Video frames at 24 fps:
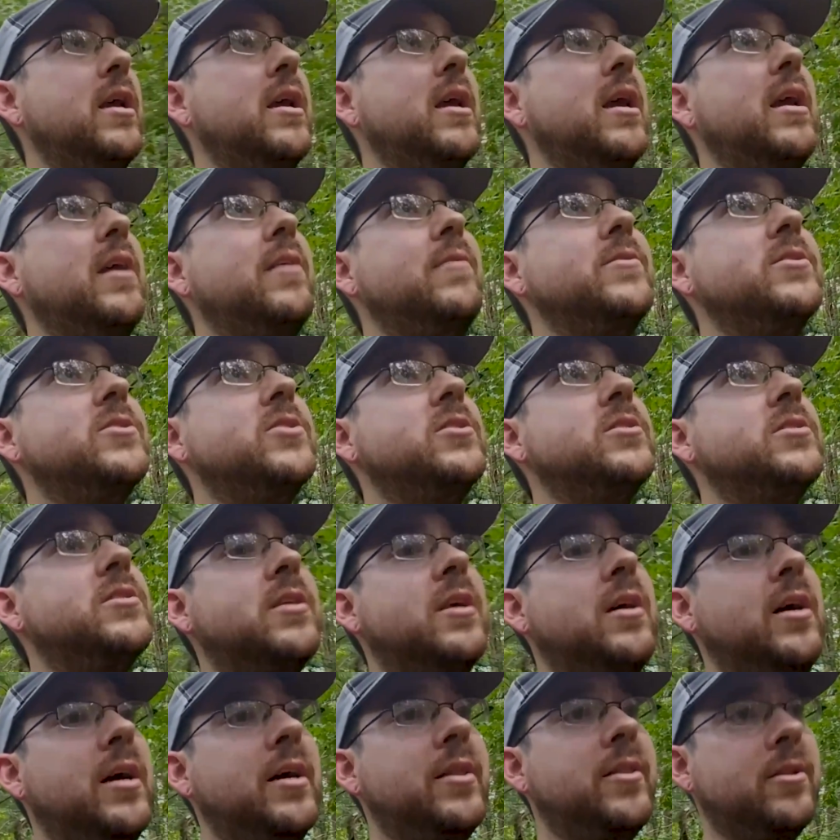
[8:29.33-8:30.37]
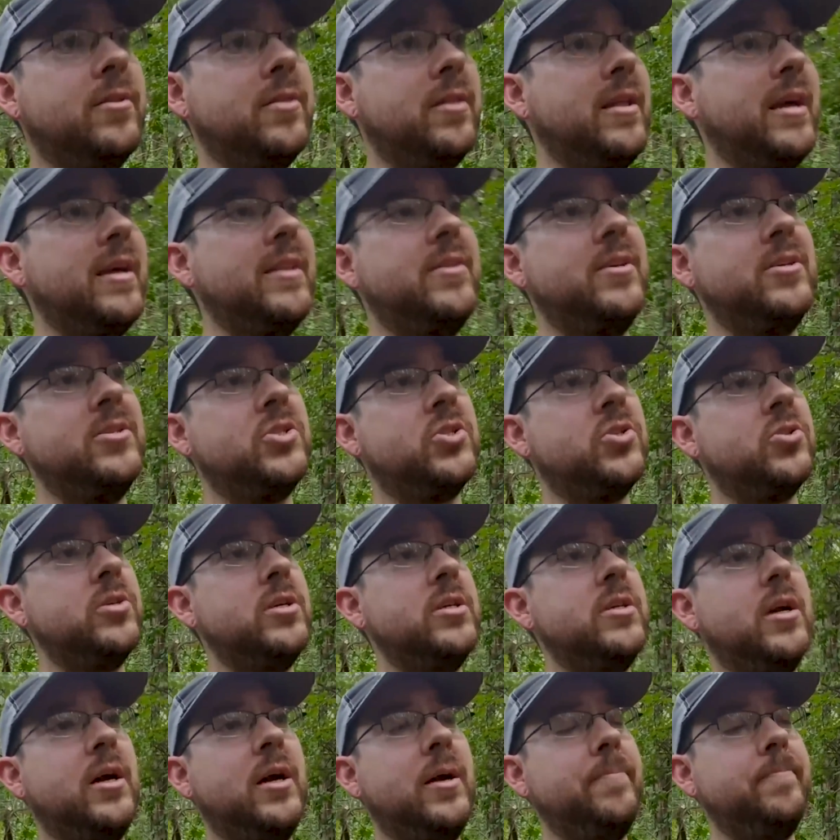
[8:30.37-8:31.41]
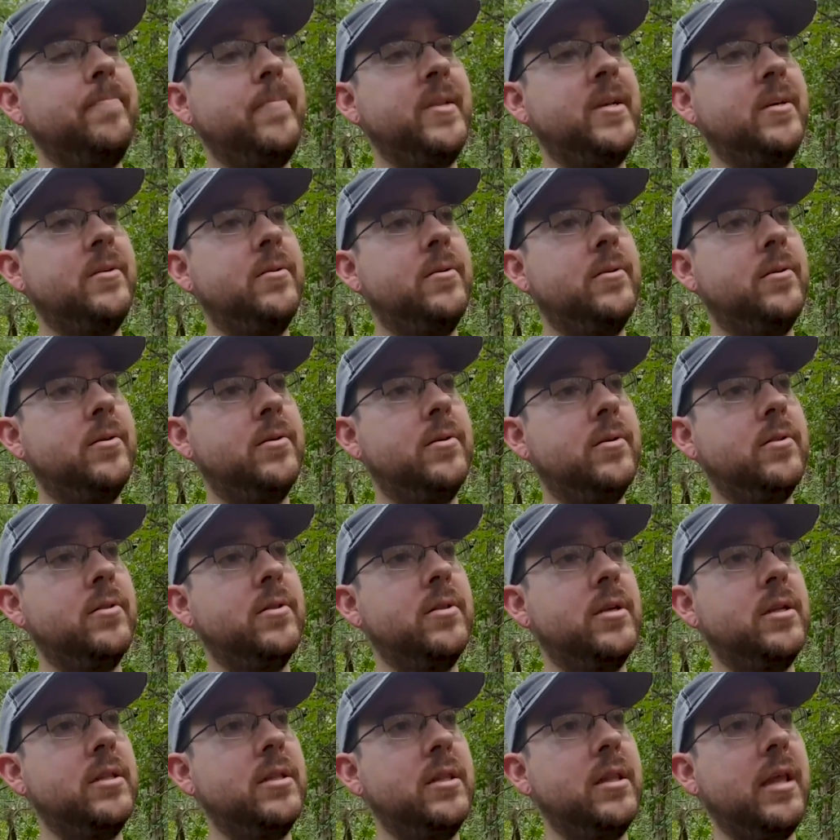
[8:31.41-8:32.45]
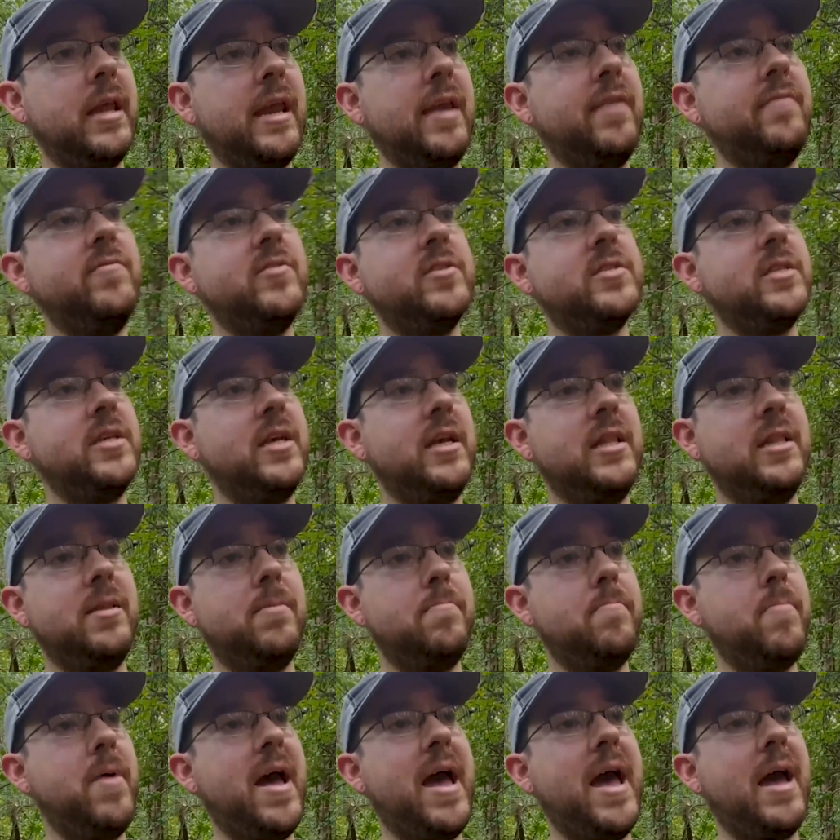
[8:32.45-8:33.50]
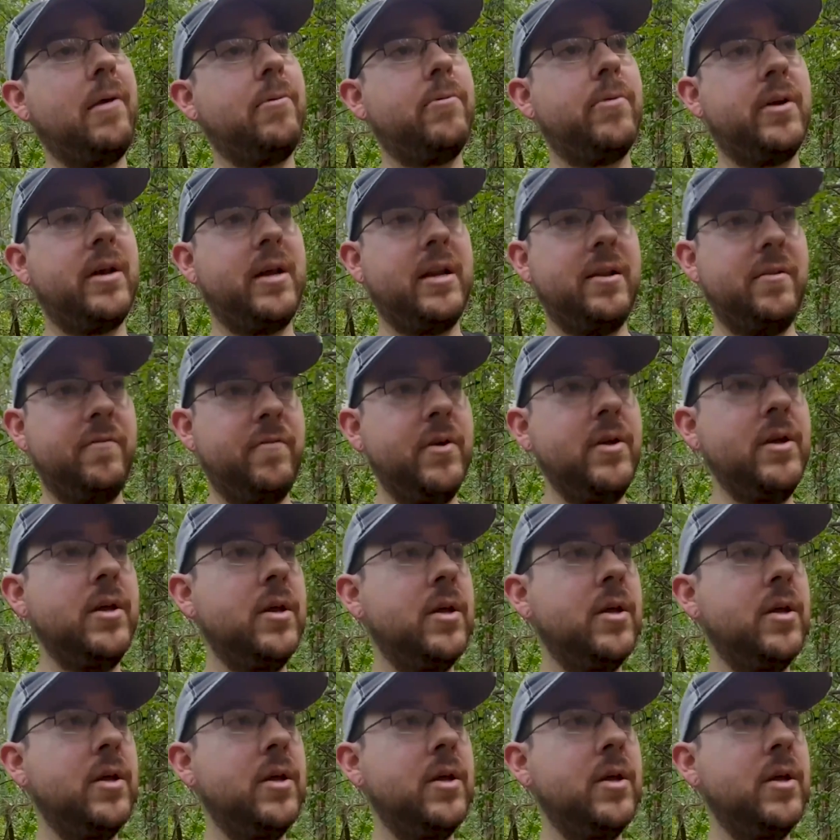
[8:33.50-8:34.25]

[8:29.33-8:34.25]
It was just the tree, the leaves in the back were kind of